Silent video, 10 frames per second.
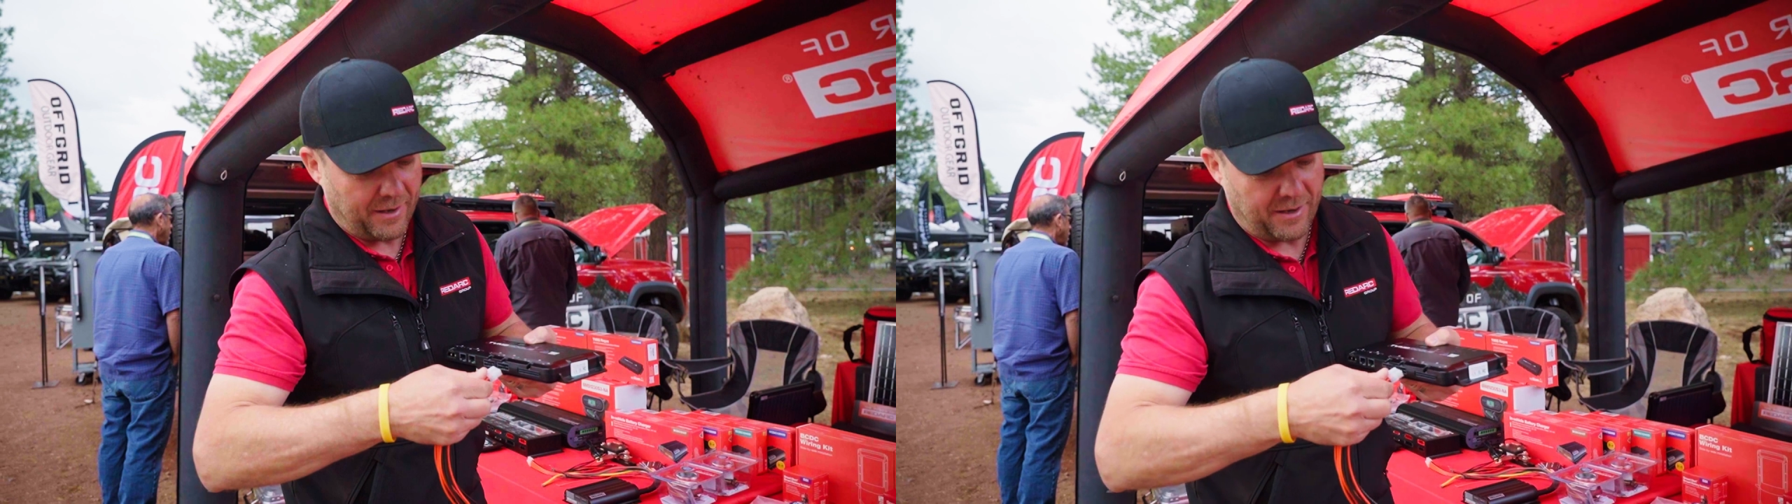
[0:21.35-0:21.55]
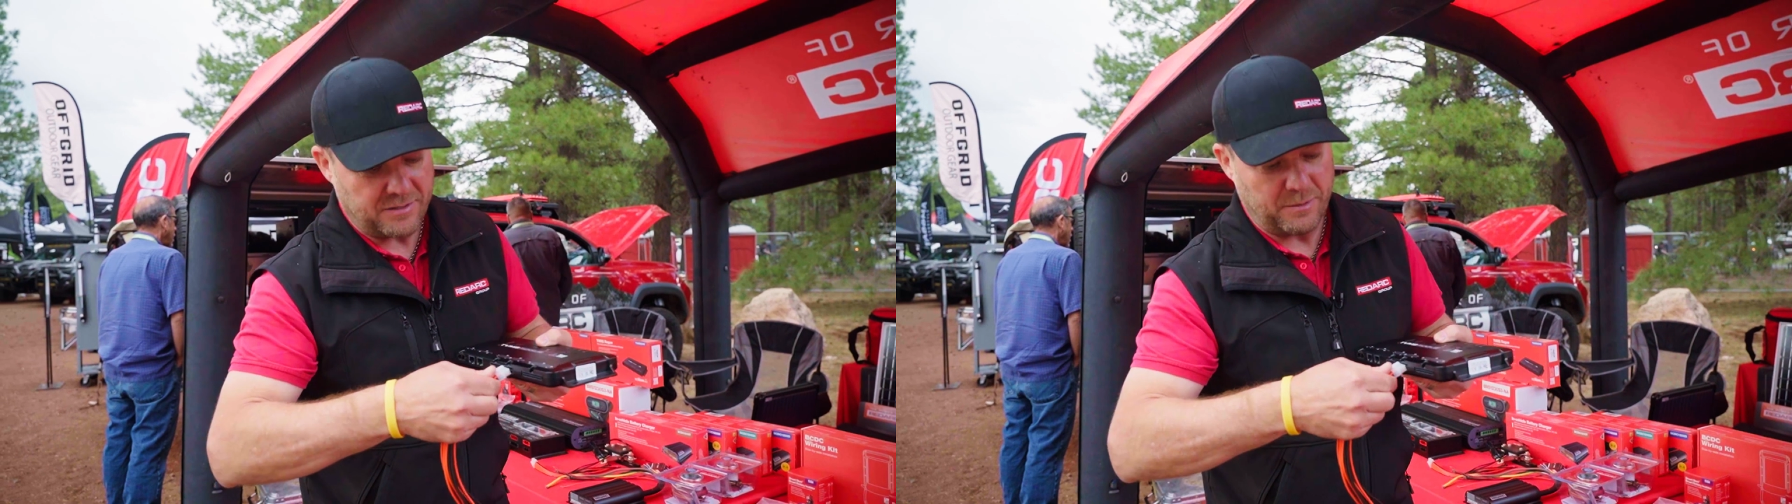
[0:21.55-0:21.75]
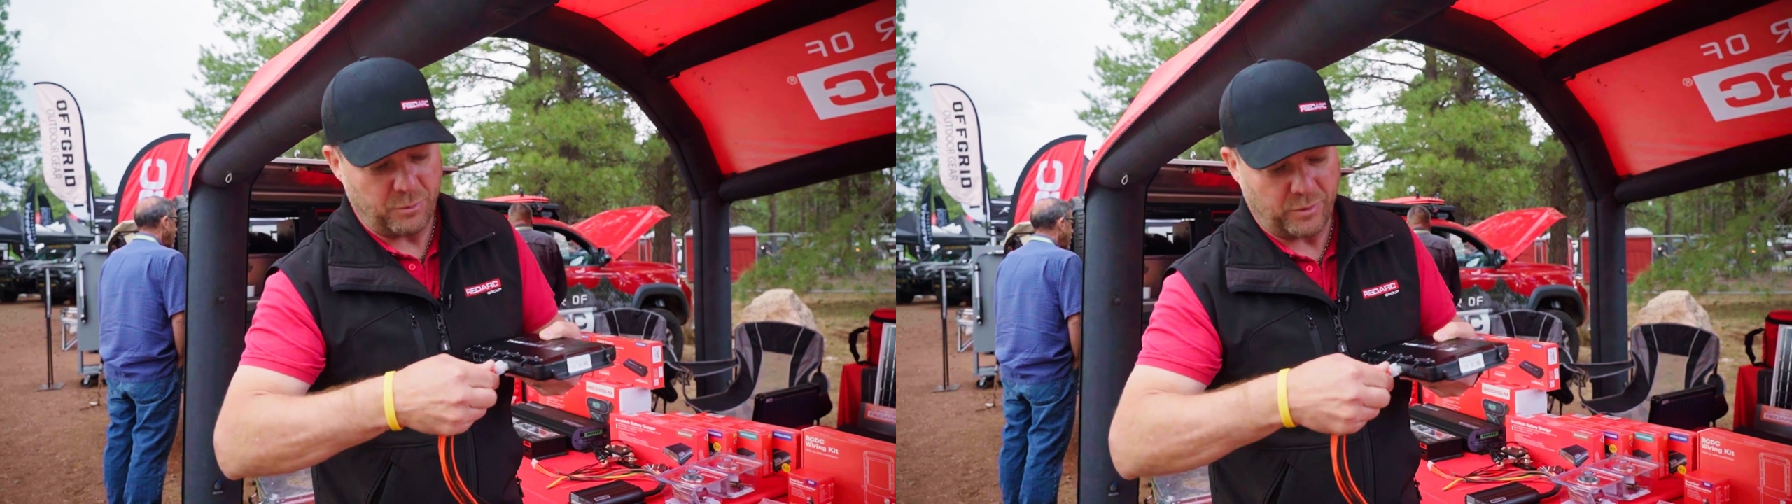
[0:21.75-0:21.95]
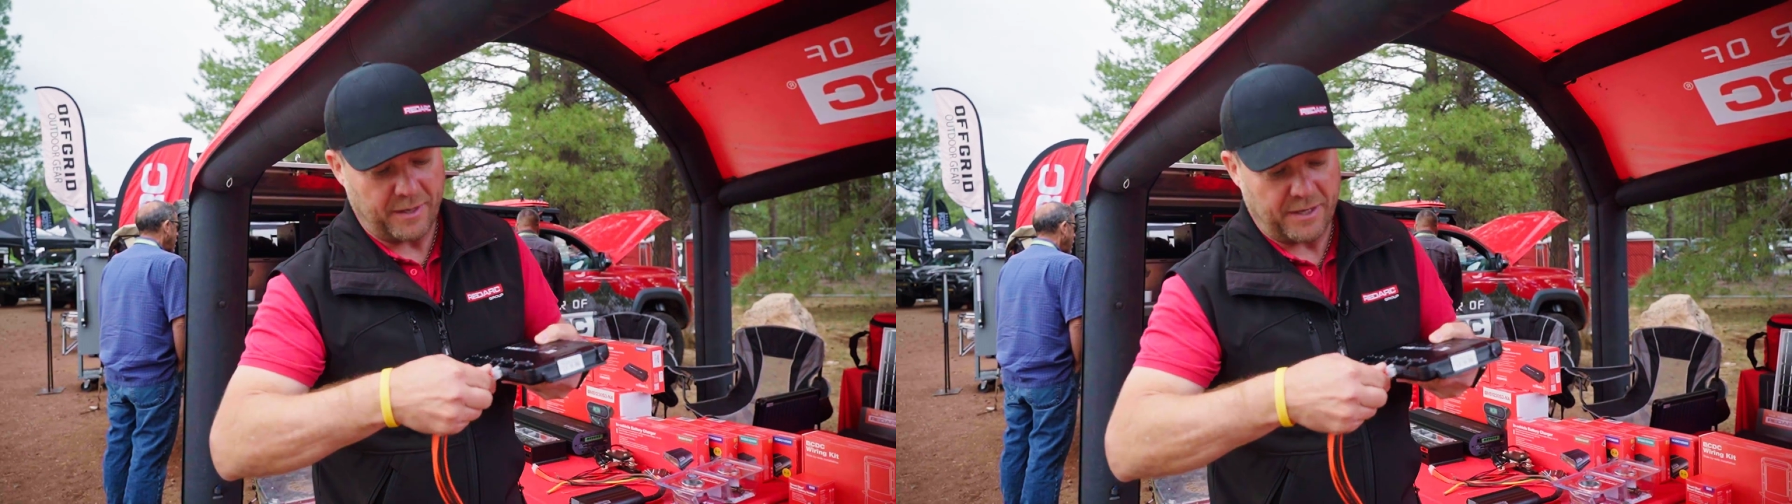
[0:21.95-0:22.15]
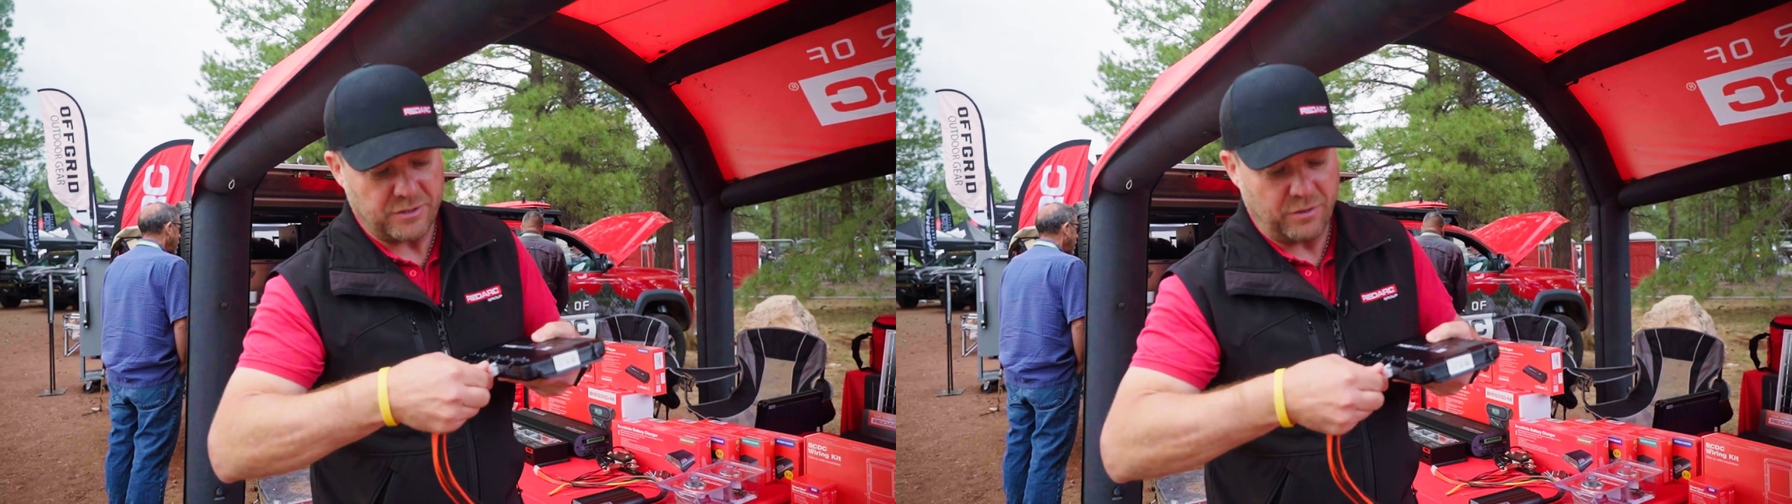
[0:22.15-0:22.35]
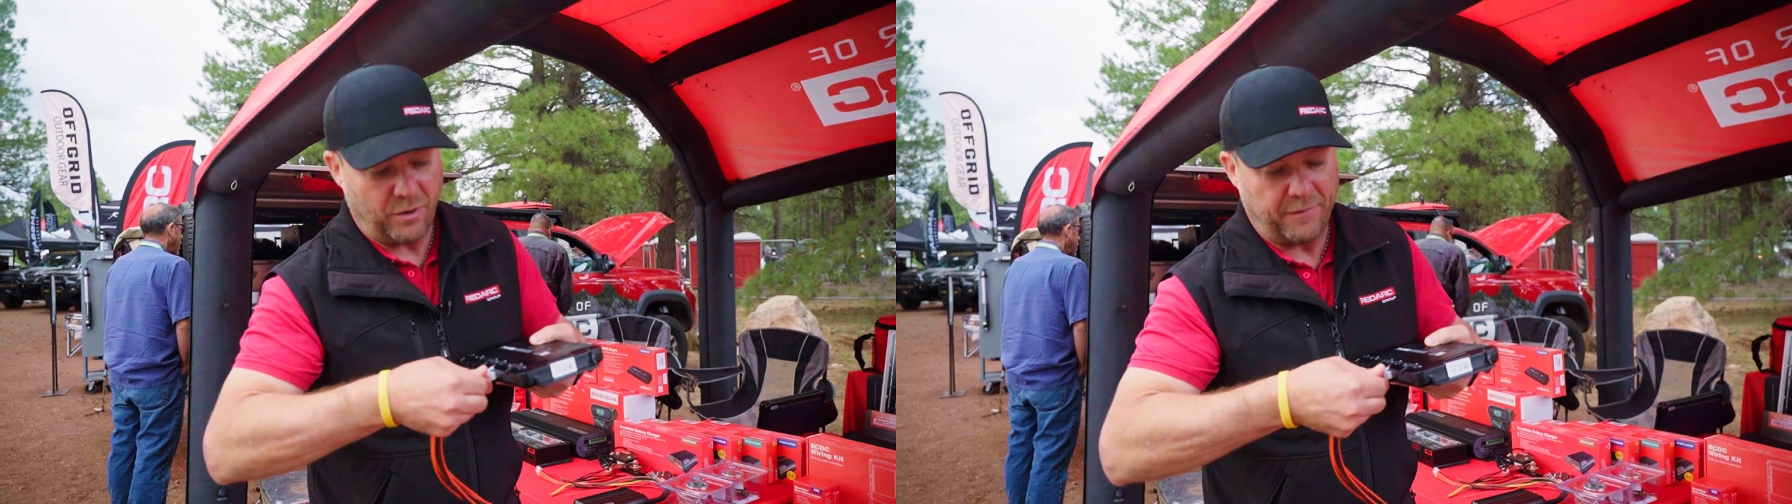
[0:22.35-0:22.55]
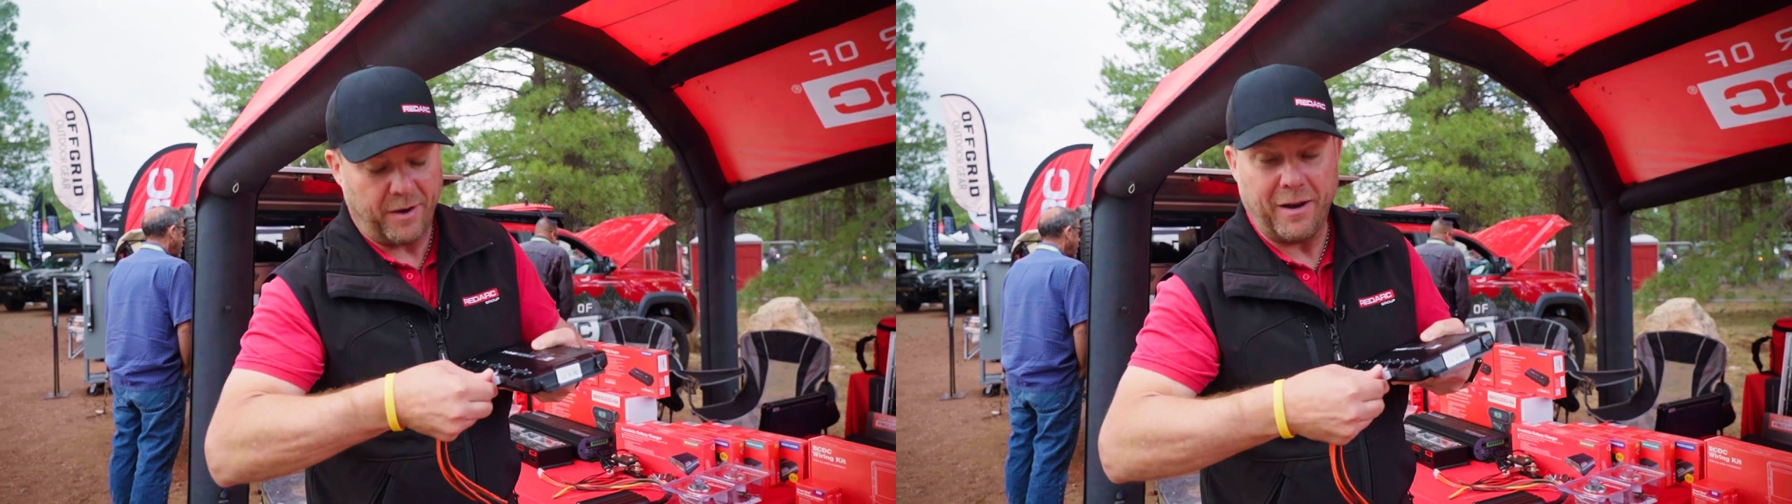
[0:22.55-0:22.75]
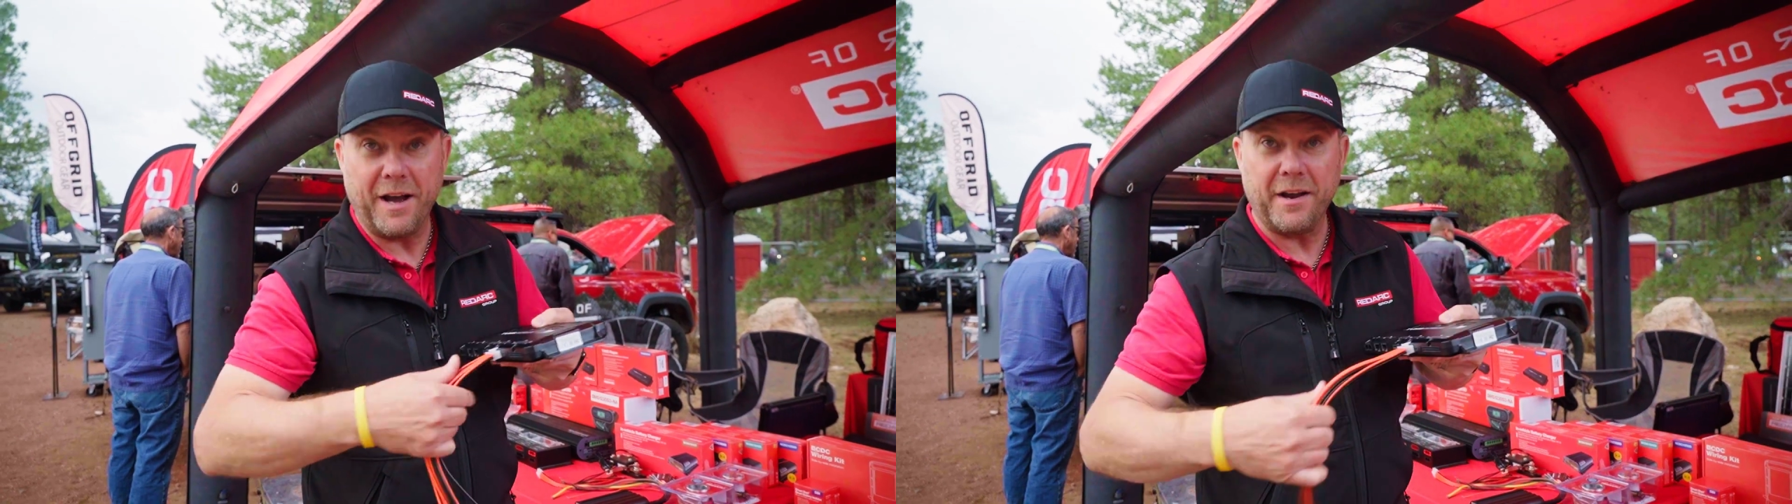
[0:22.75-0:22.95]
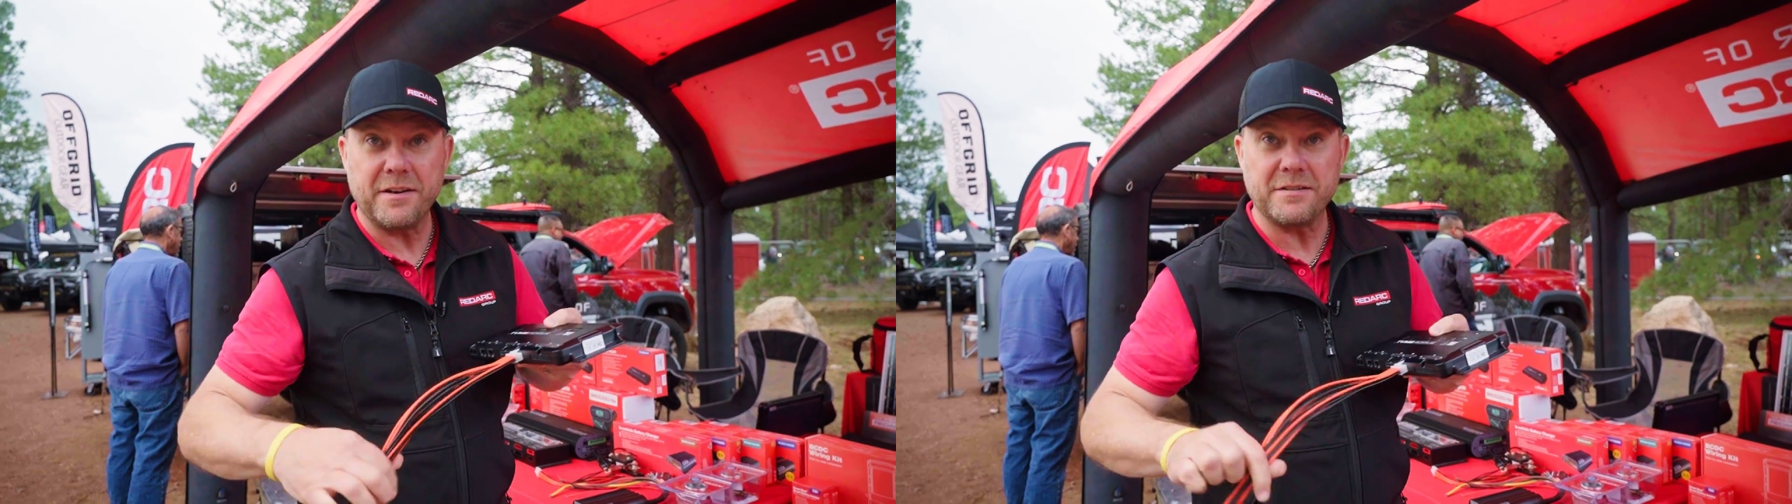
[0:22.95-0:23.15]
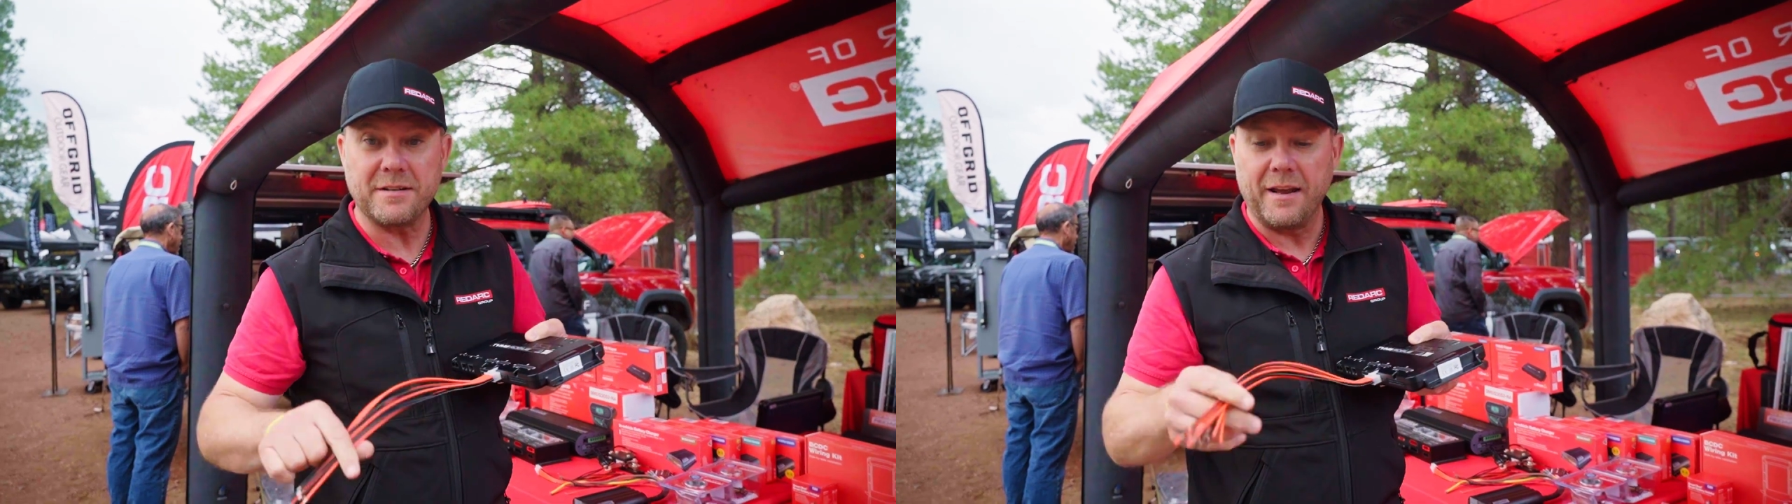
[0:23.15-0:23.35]
a simple connection of our
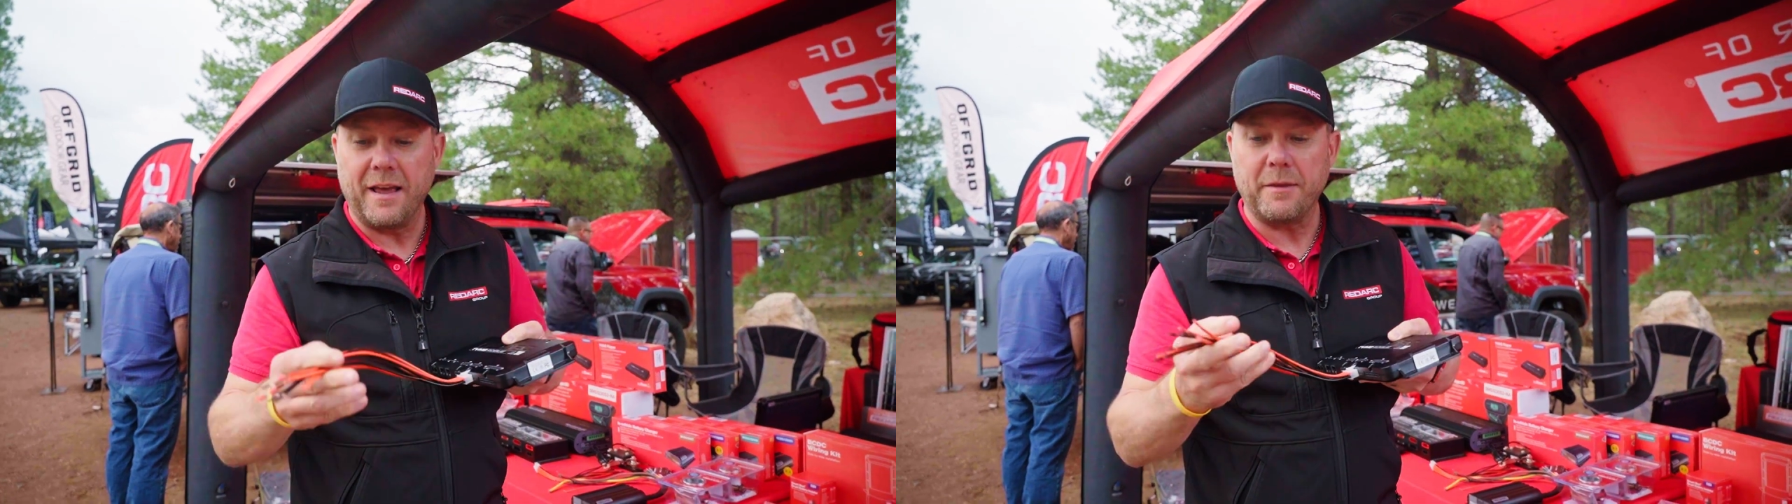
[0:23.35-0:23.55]
harness